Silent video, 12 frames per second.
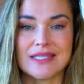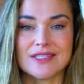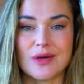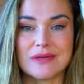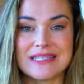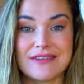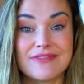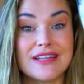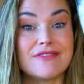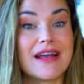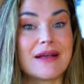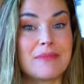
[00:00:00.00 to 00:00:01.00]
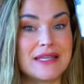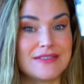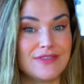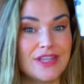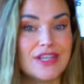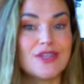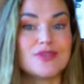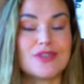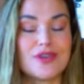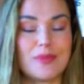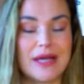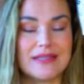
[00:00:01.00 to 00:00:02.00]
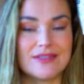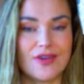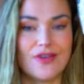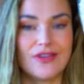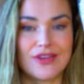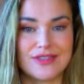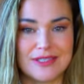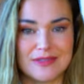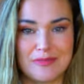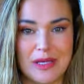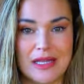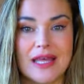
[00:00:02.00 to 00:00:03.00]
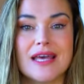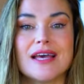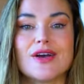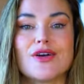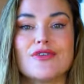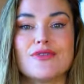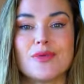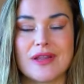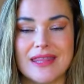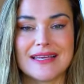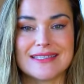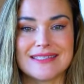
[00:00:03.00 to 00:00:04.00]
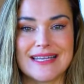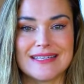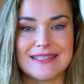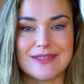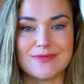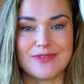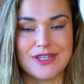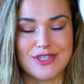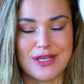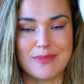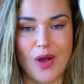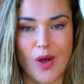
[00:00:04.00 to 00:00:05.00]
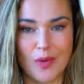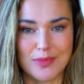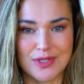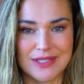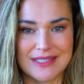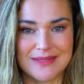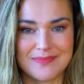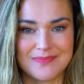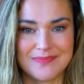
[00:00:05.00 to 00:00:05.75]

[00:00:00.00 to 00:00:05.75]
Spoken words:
So I would definitely recommend, if you're gonna use a combined oral contraceptive pill, go for one of the extended regime options.